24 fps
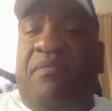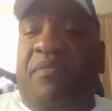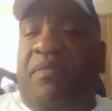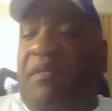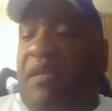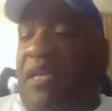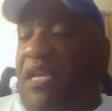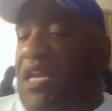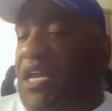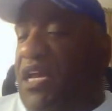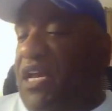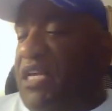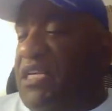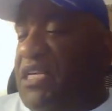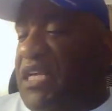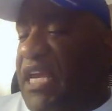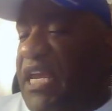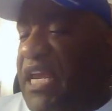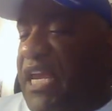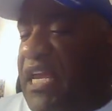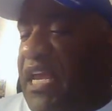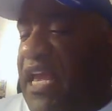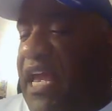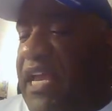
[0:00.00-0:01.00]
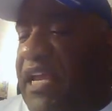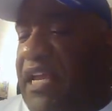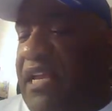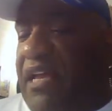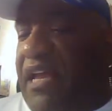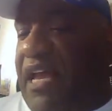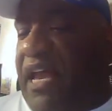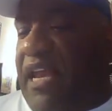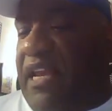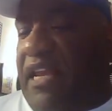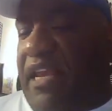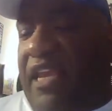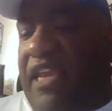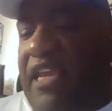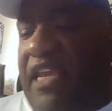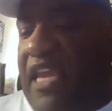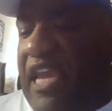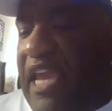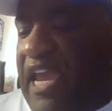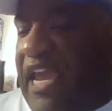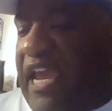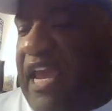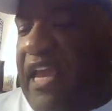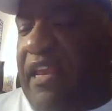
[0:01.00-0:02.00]
because
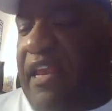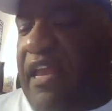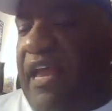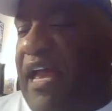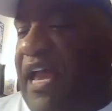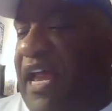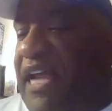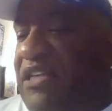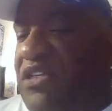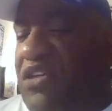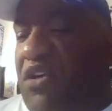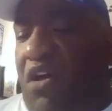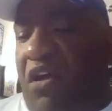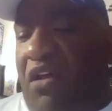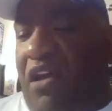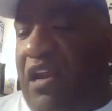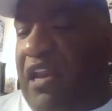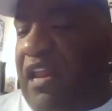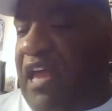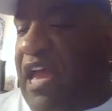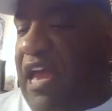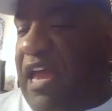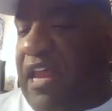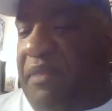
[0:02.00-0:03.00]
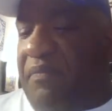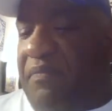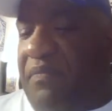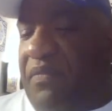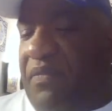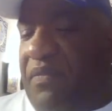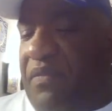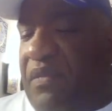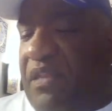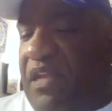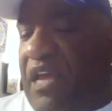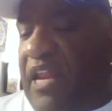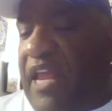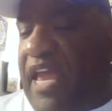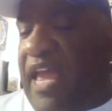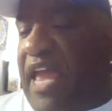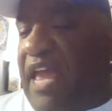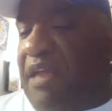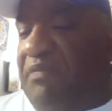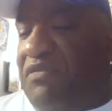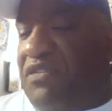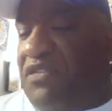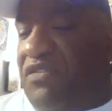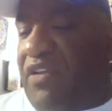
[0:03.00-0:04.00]
I talk a lot of
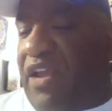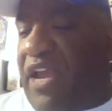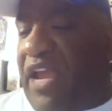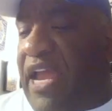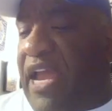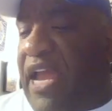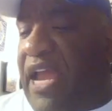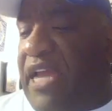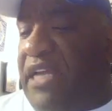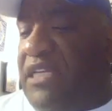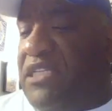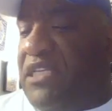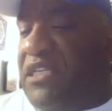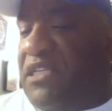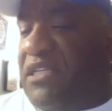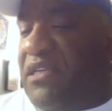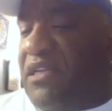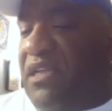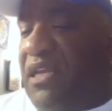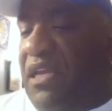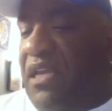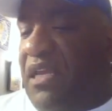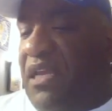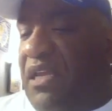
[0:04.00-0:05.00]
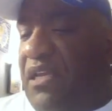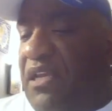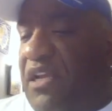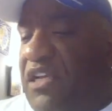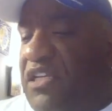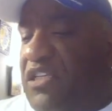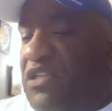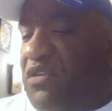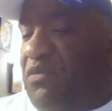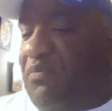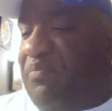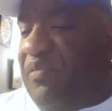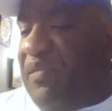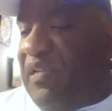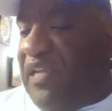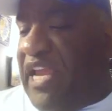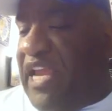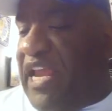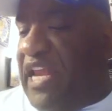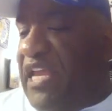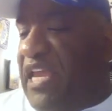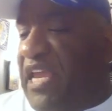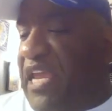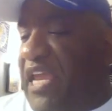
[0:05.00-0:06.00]
abstracts, and there's
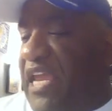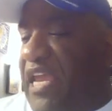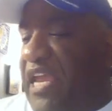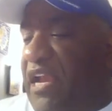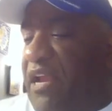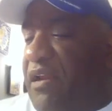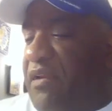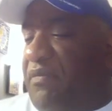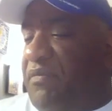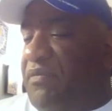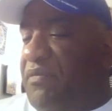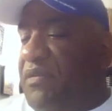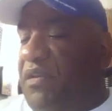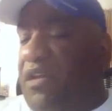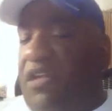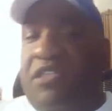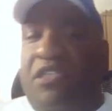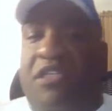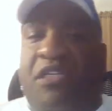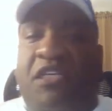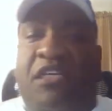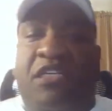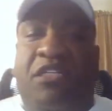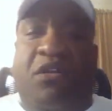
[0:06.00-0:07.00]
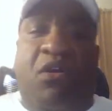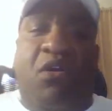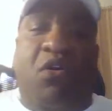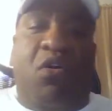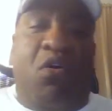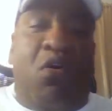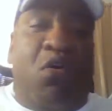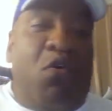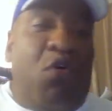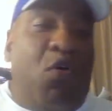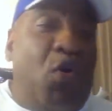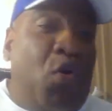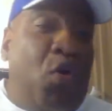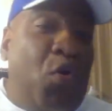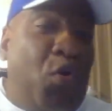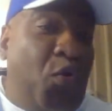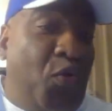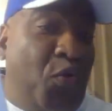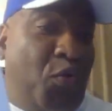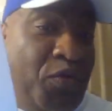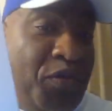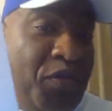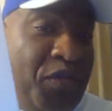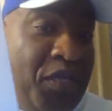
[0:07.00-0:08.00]
plenty here because there's a
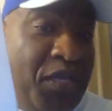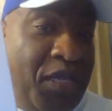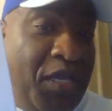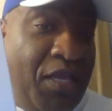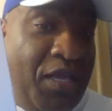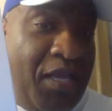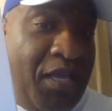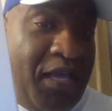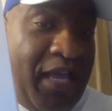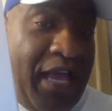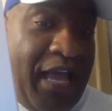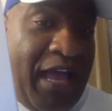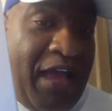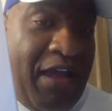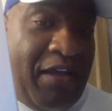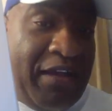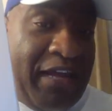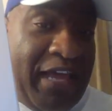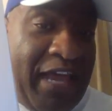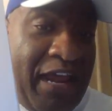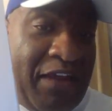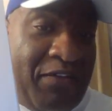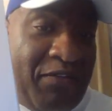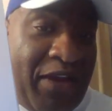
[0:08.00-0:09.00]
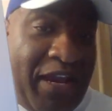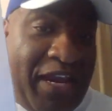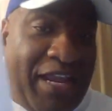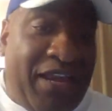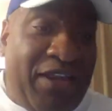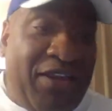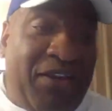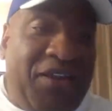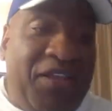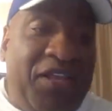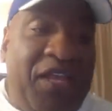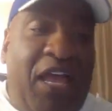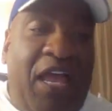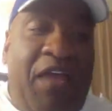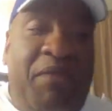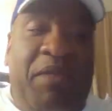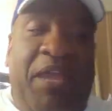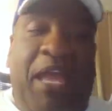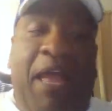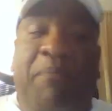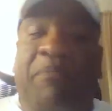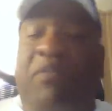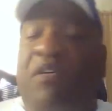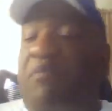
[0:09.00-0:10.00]
whole outline right here. I mean,
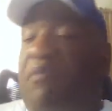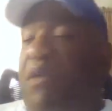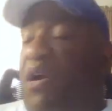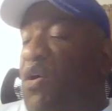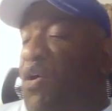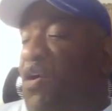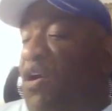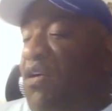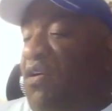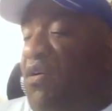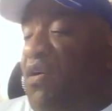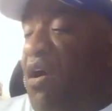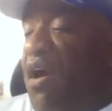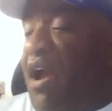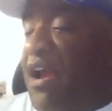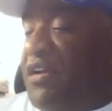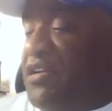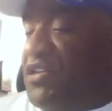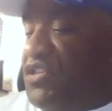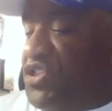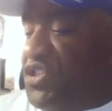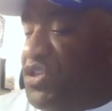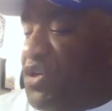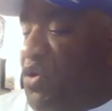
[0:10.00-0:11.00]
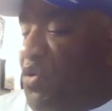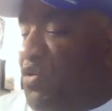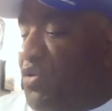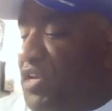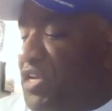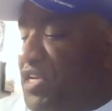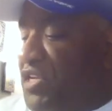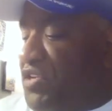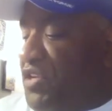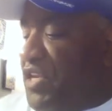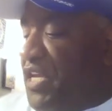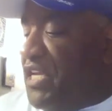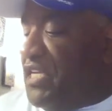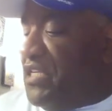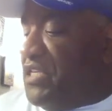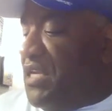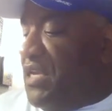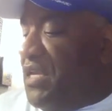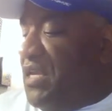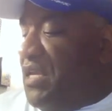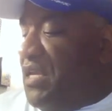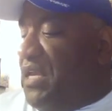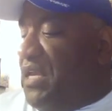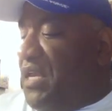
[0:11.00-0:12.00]
I put my heart and soul into this.
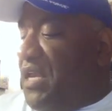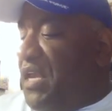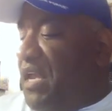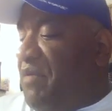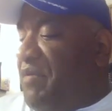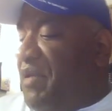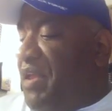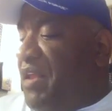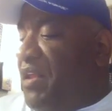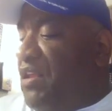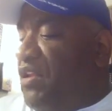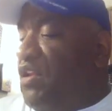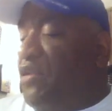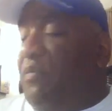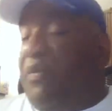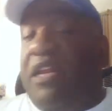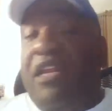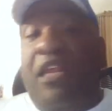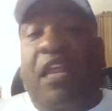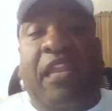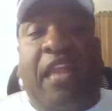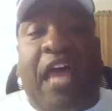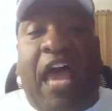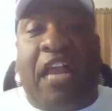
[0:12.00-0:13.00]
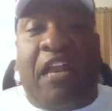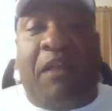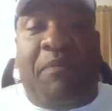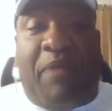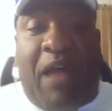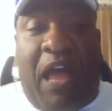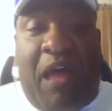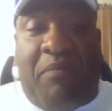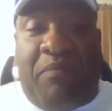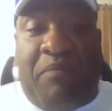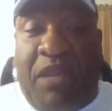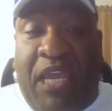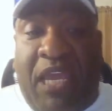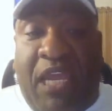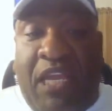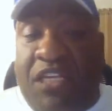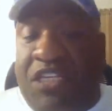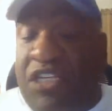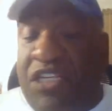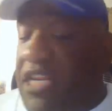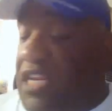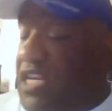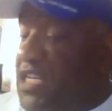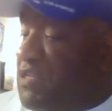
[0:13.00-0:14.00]
I mean, a lot about me
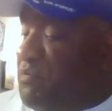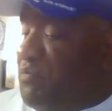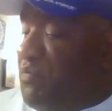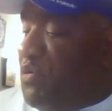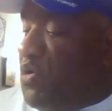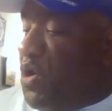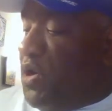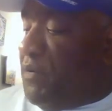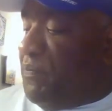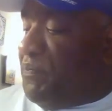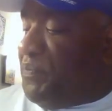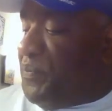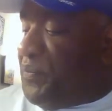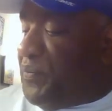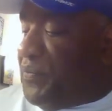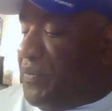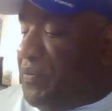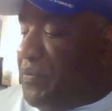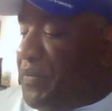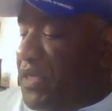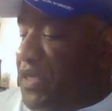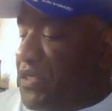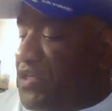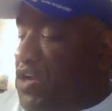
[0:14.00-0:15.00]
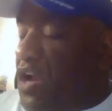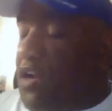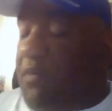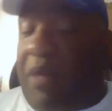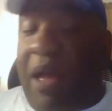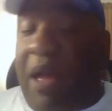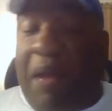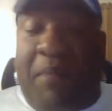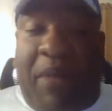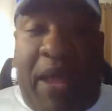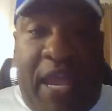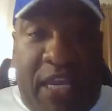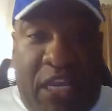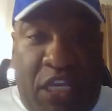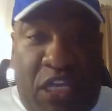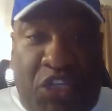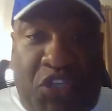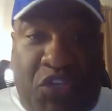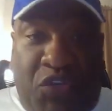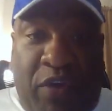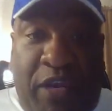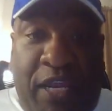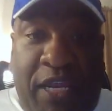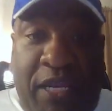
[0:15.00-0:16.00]
is in this book. It talk about my
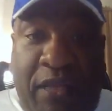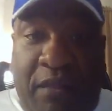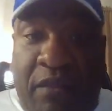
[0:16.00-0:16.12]
history.